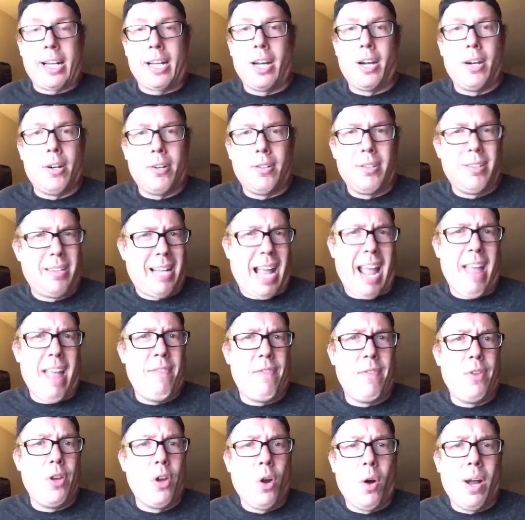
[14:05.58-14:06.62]
I go, I
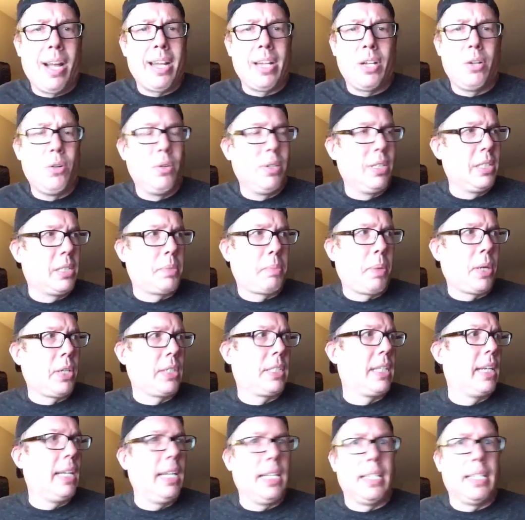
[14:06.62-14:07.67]
have no idea who this person